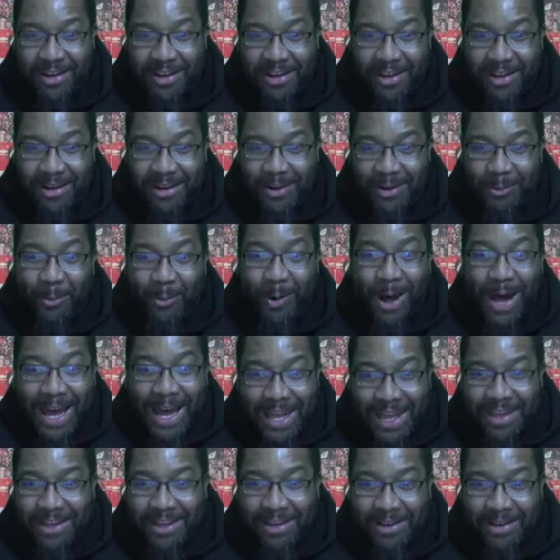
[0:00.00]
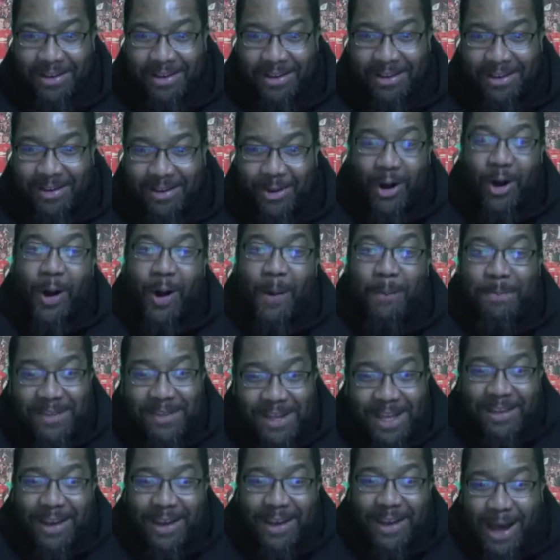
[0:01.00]
Why? You
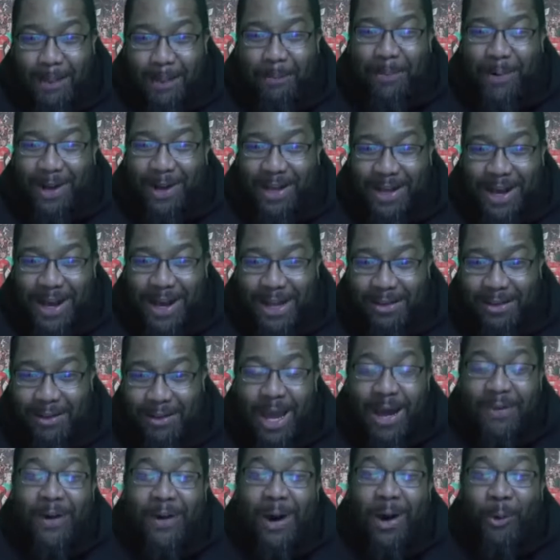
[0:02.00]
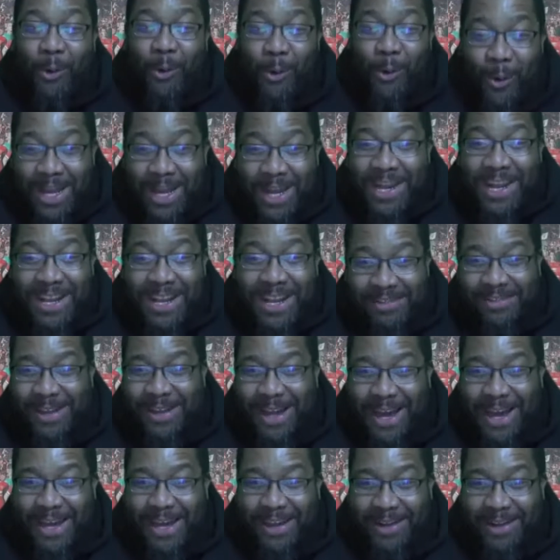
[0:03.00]
upset your apple cart. You have a winning
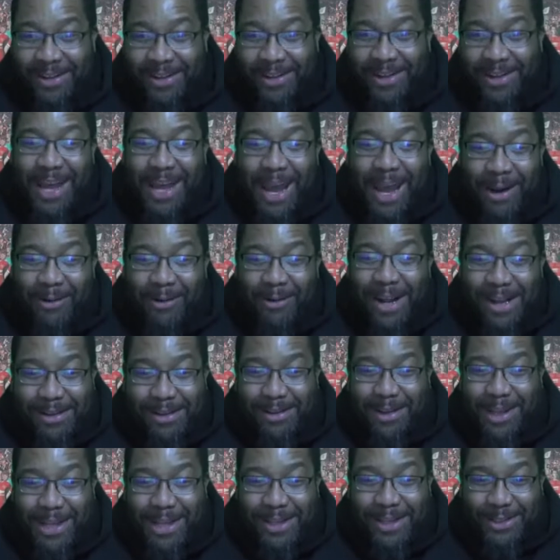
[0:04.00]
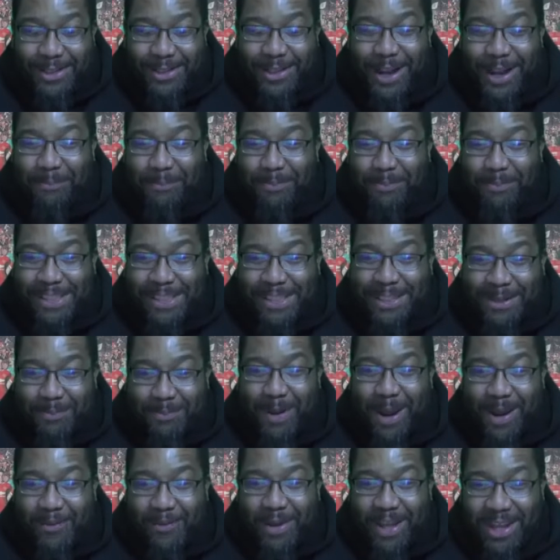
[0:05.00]
side, guaranteed championship
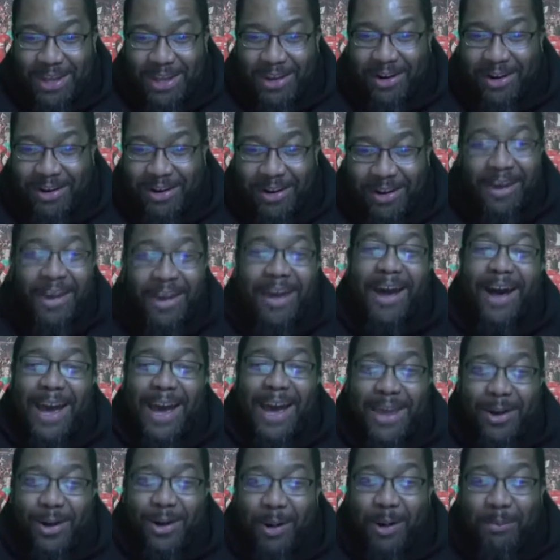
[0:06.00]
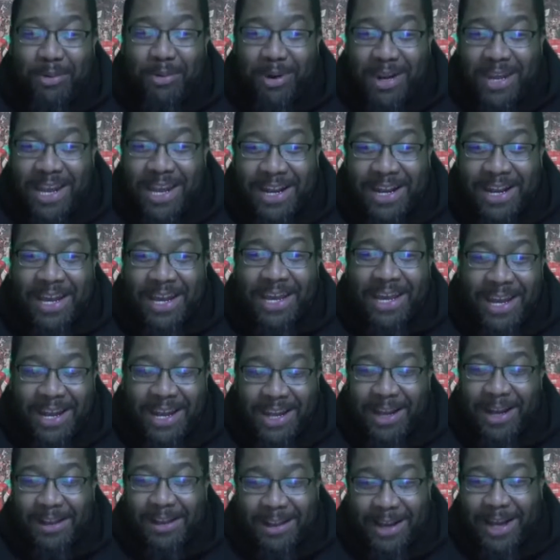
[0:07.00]
every year, and you're going to bring in an
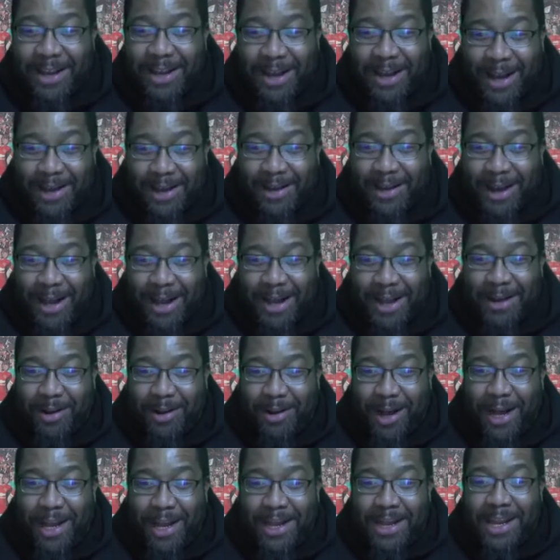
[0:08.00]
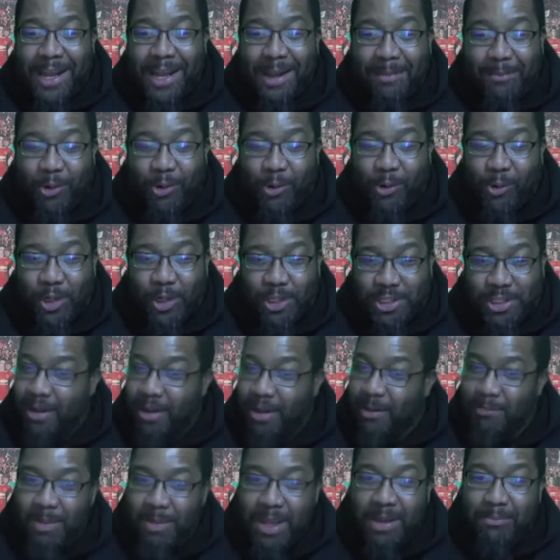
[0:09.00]
idiot and unnamed coach.
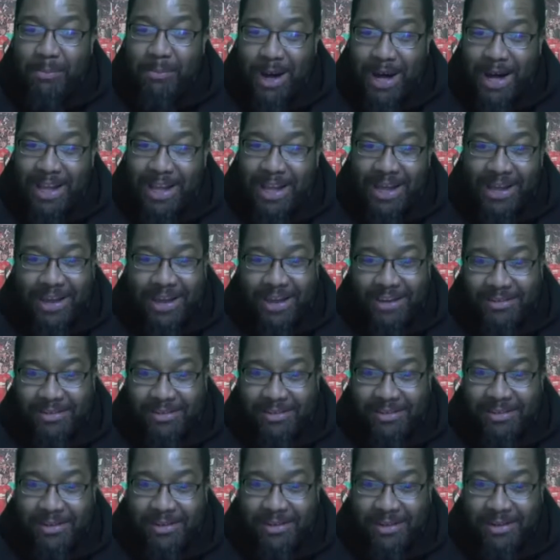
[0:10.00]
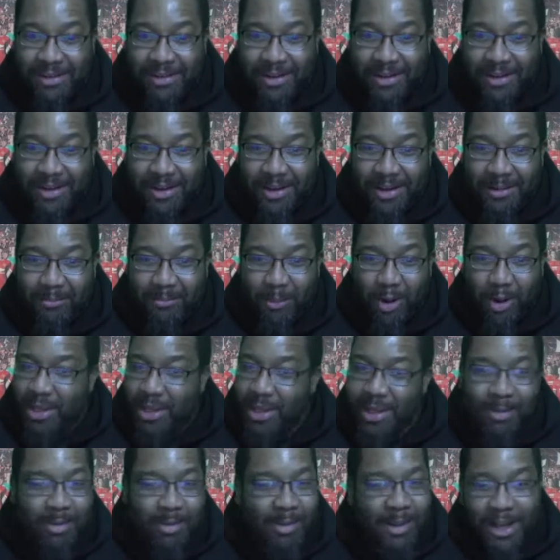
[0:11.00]
Big baller, yes. But
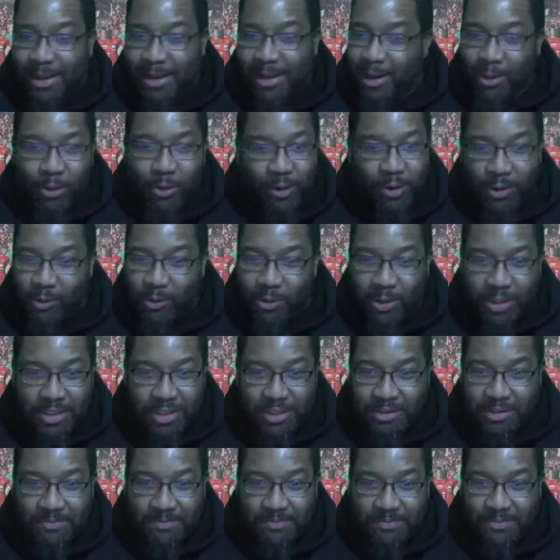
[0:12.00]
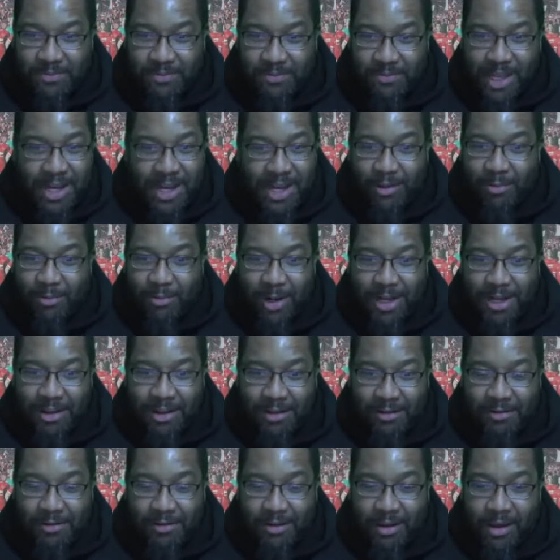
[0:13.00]
he's not a good coach. It is what it
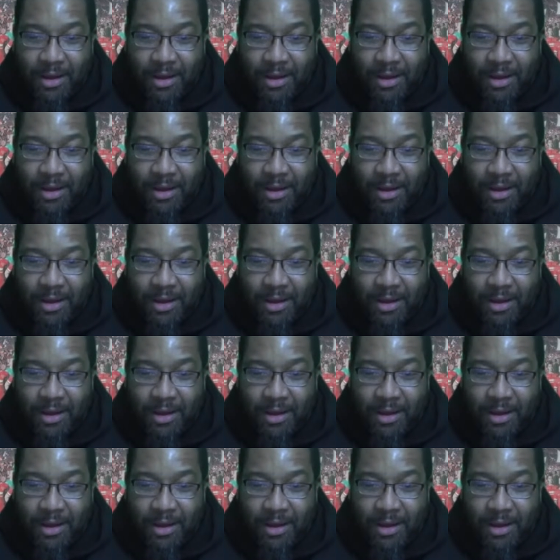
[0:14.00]
is.